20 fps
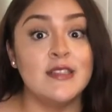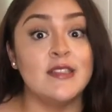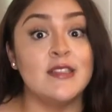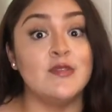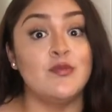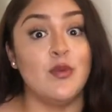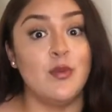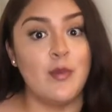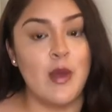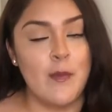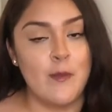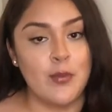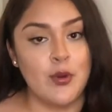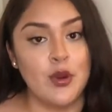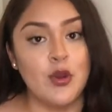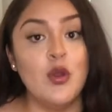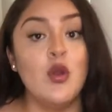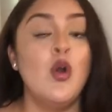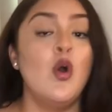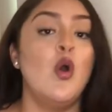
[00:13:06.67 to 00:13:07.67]

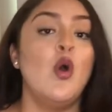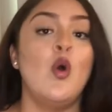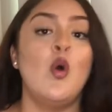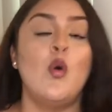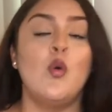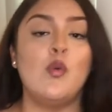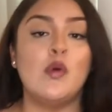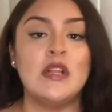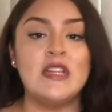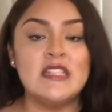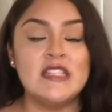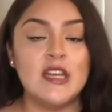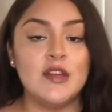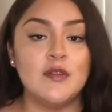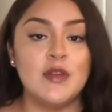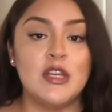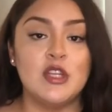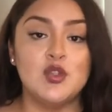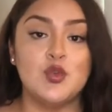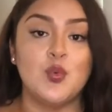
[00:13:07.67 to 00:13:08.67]
Remember, once I
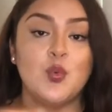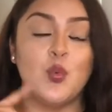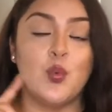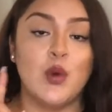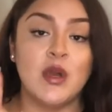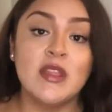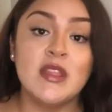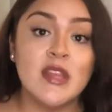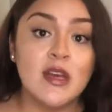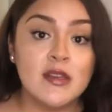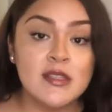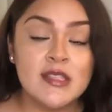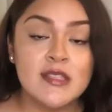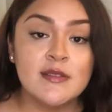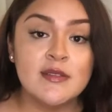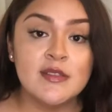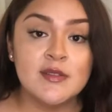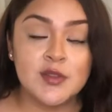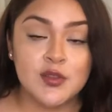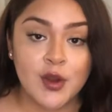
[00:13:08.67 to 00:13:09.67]
reach 1,000
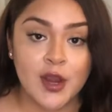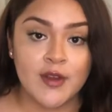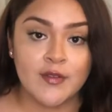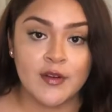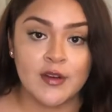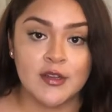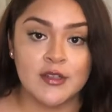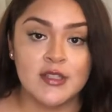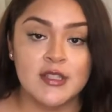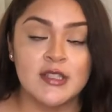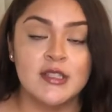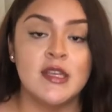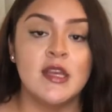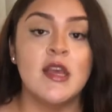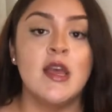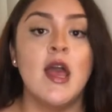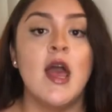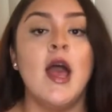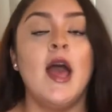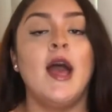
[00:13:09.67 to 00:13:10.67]
subscribers,
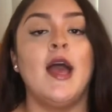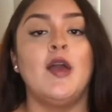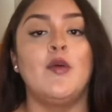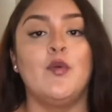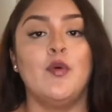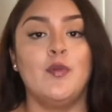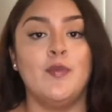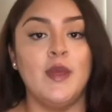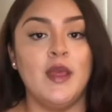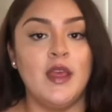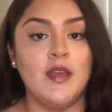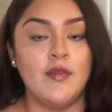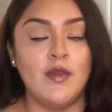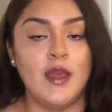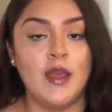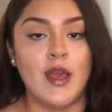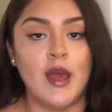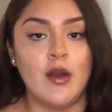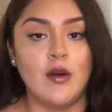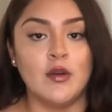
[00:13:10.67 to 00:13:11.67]
I will be
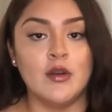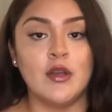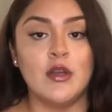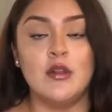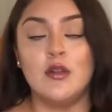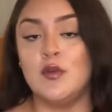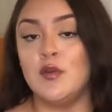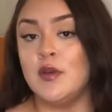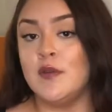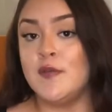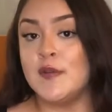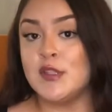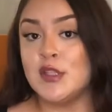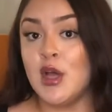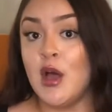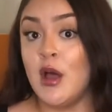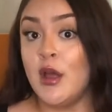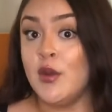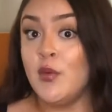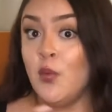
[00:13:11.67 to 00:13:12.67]
giving out a Louis
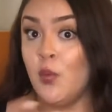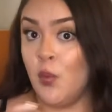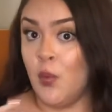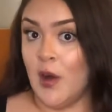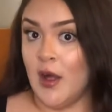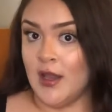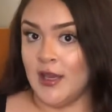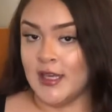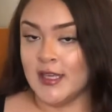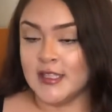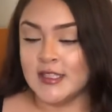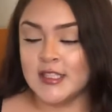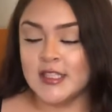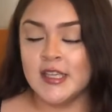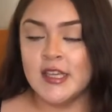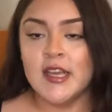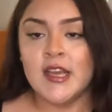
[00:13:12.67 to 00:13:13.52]
Vuitton wallet.